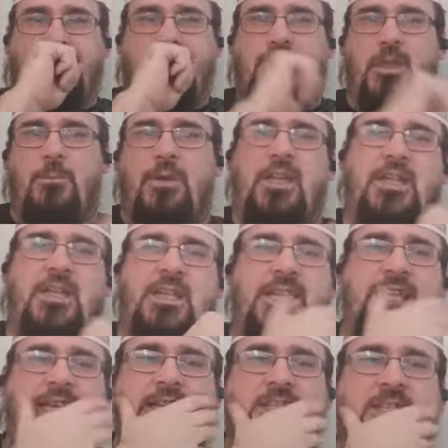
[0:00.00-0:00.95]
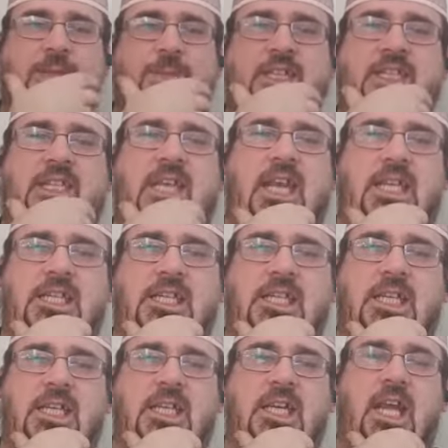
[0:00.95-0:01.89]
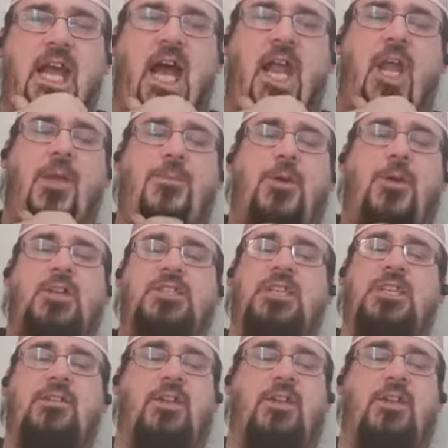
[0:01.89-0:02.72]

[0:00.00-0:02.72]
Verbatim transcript: But it needs to be said. And I personally,